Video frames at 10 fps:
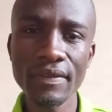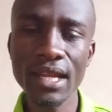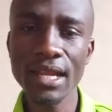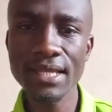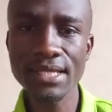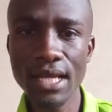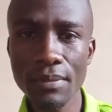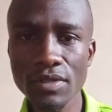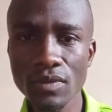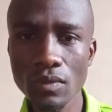Then let us
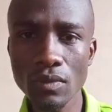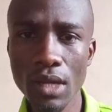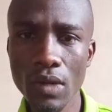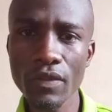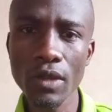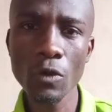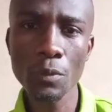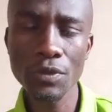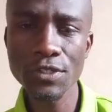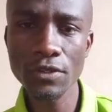come to one of the
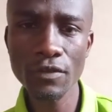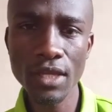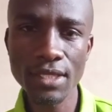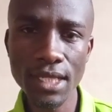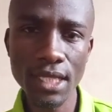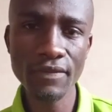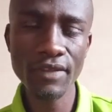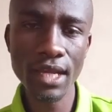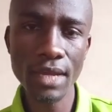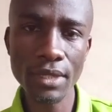composition of the
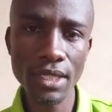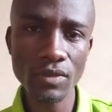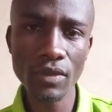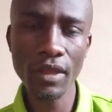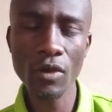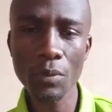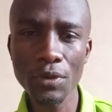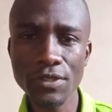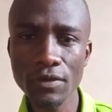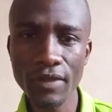executive, the cabinet. What is the
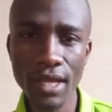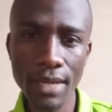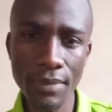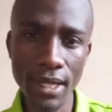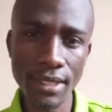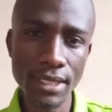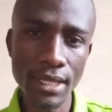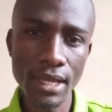composition of the cabinet?